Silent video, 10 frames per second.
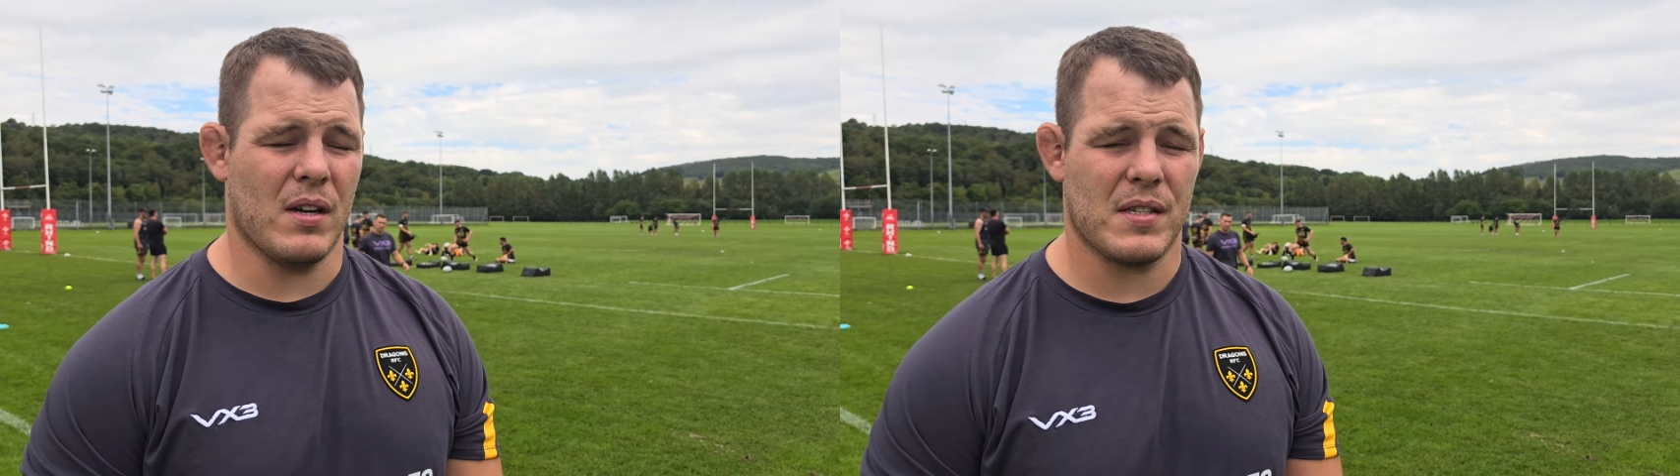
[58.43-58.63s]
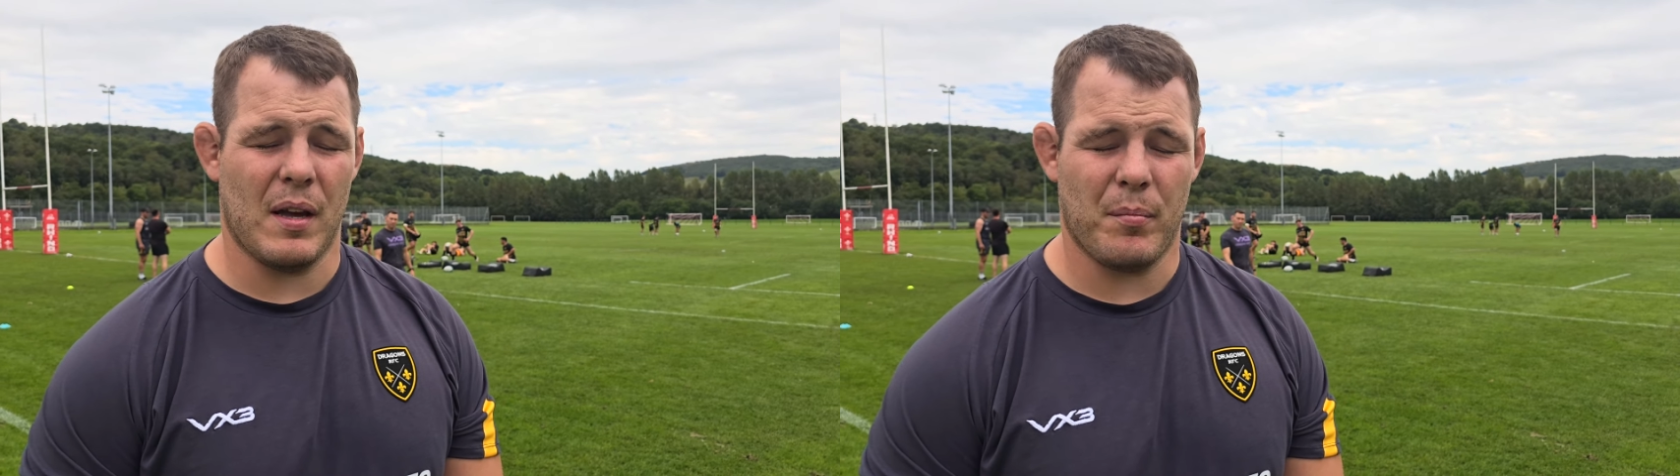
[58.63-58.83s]

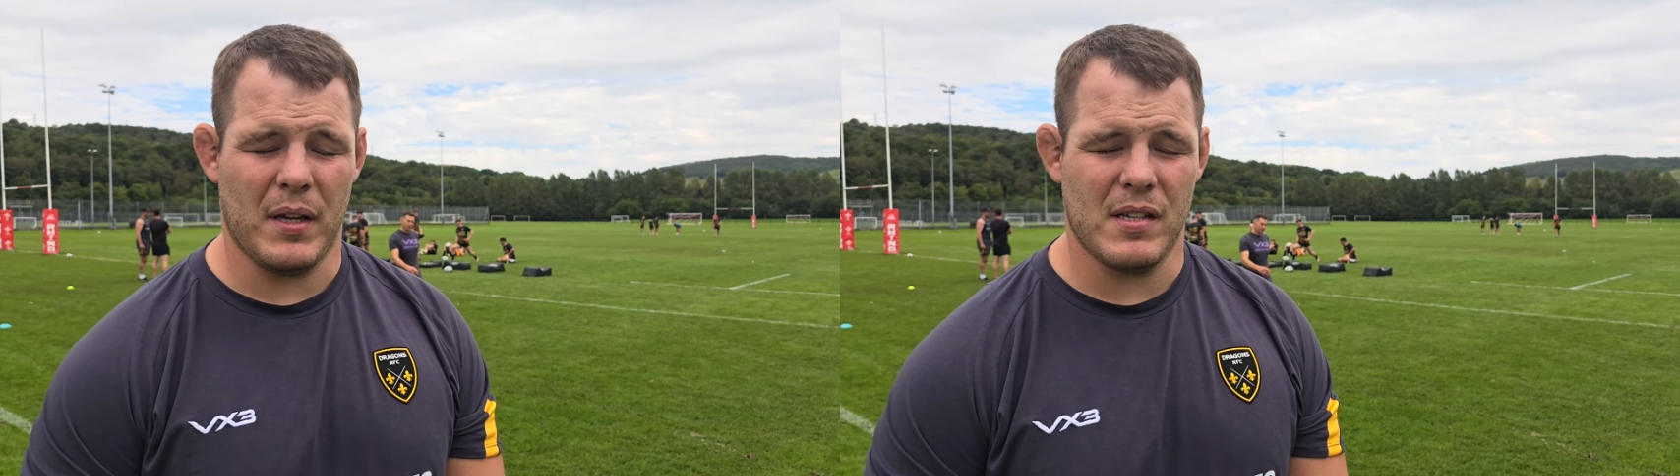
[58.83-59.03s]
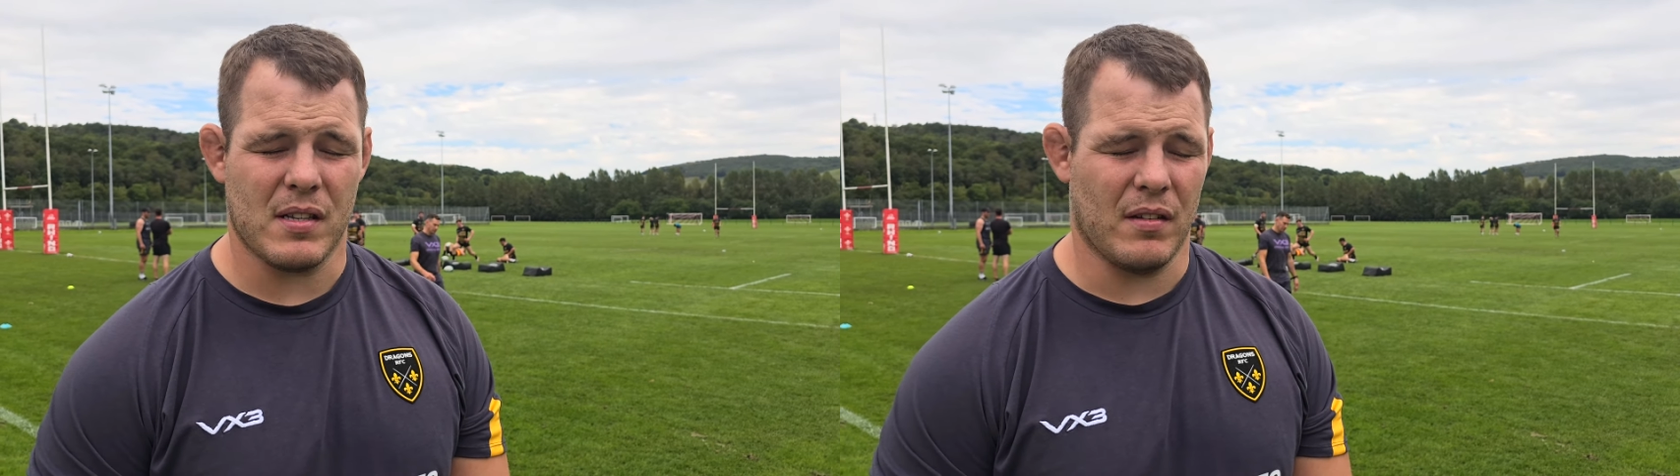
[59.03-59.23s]
our, set
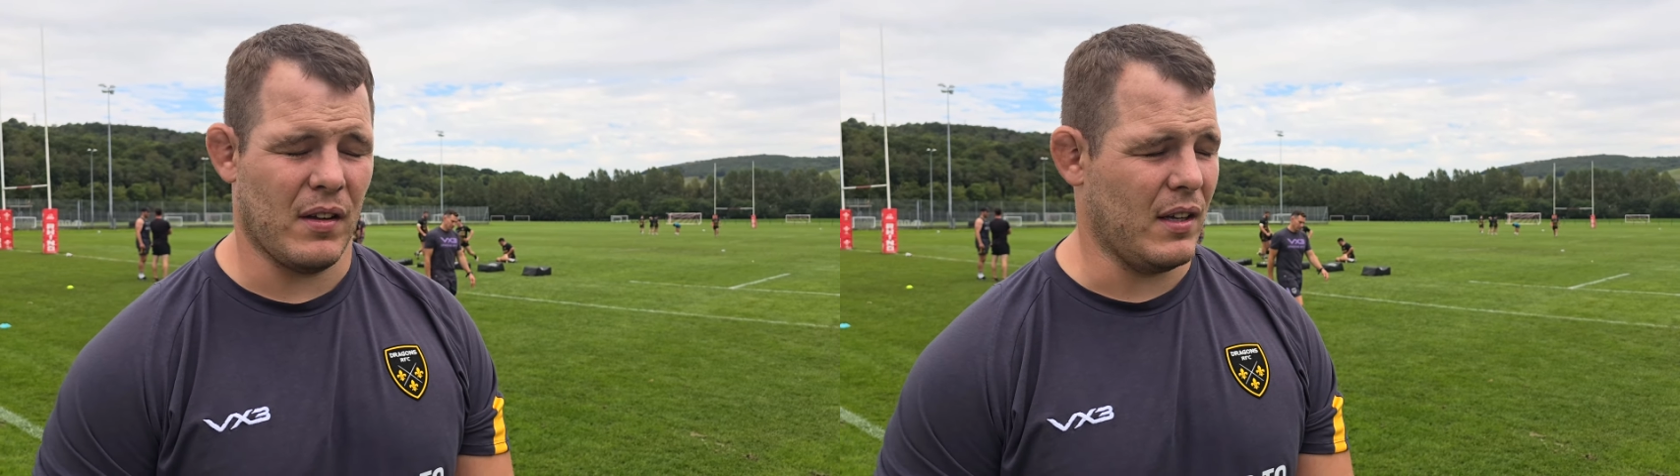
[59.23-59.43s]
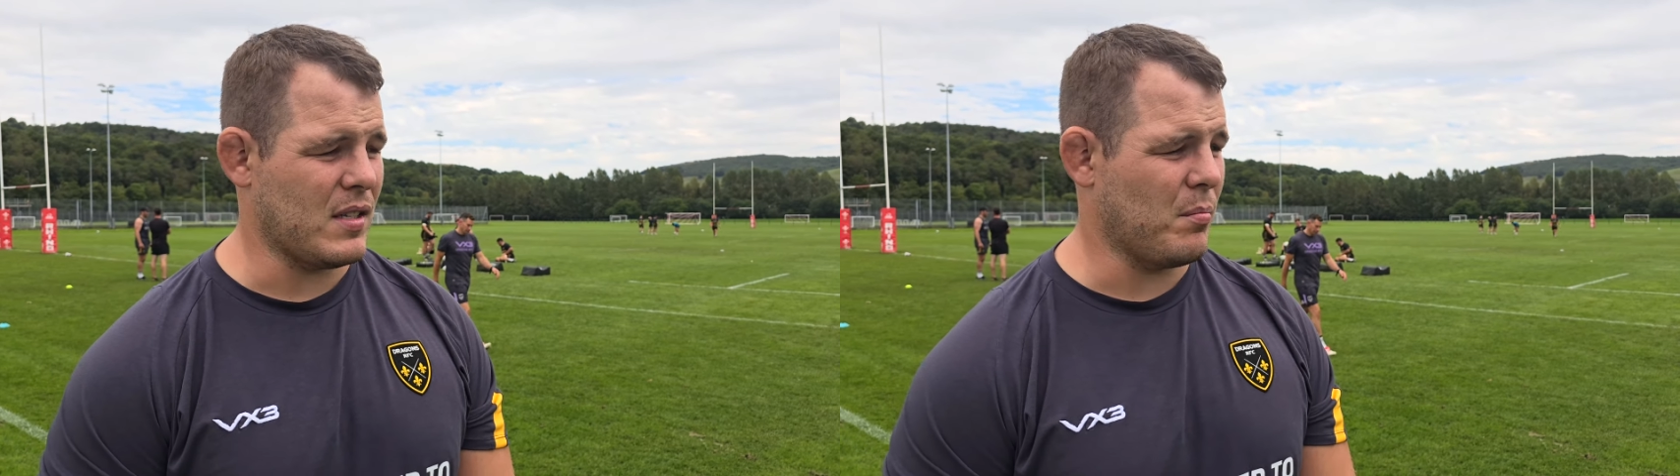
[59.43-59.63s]
piece, and I
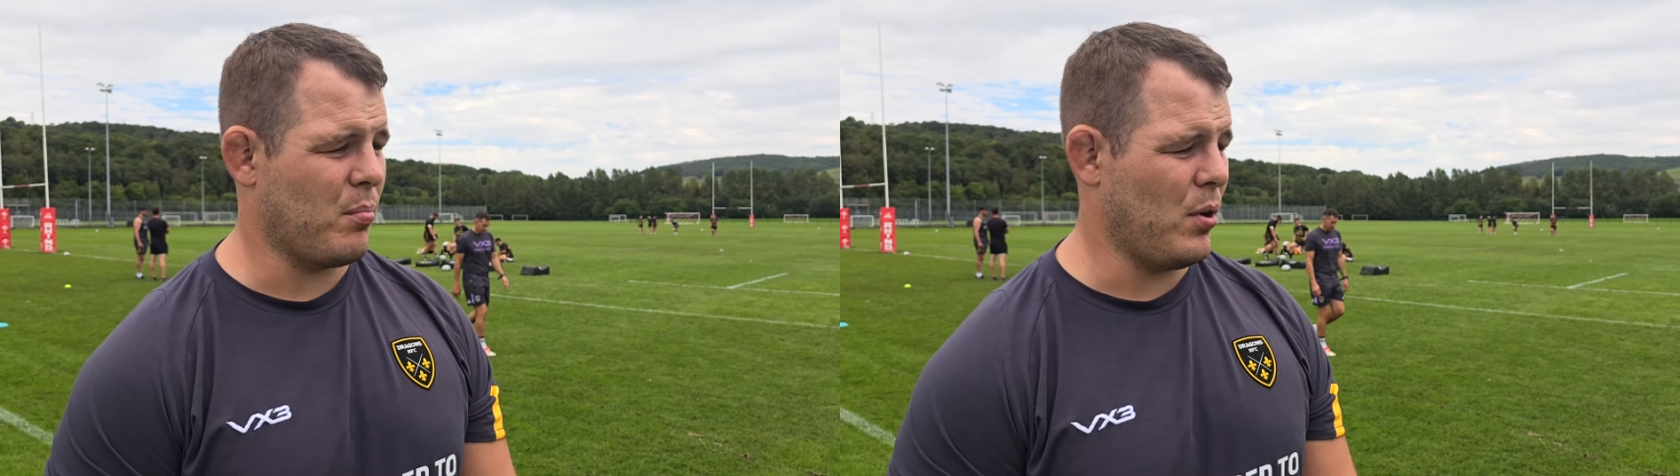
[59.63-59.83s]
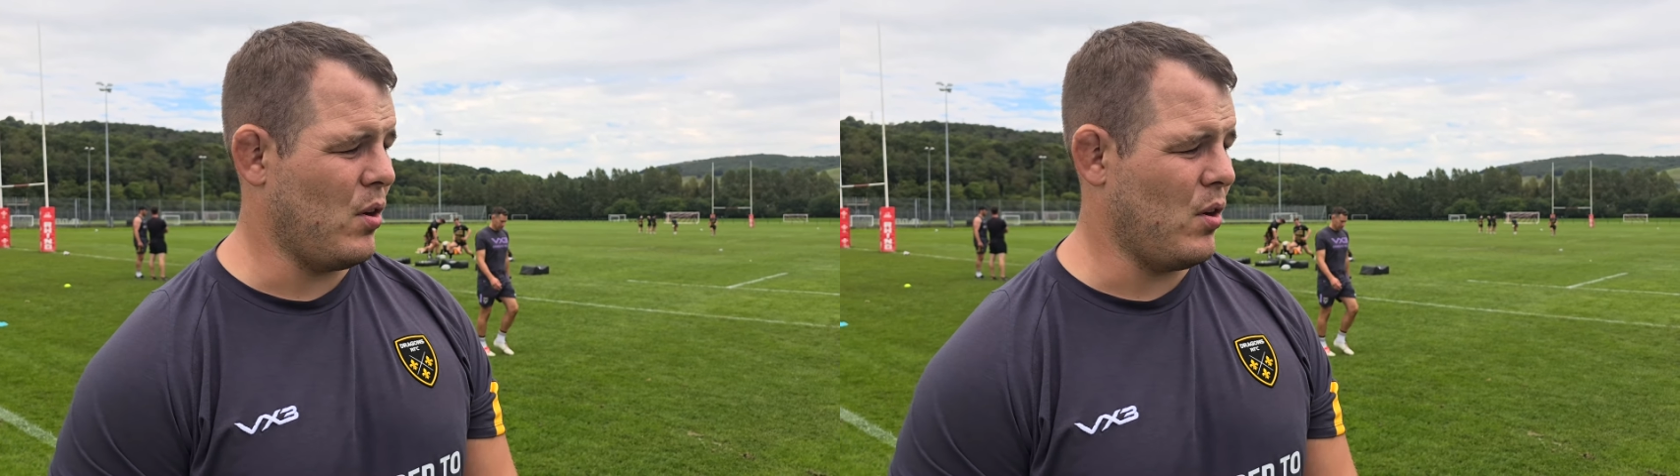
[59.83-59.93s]
think it's a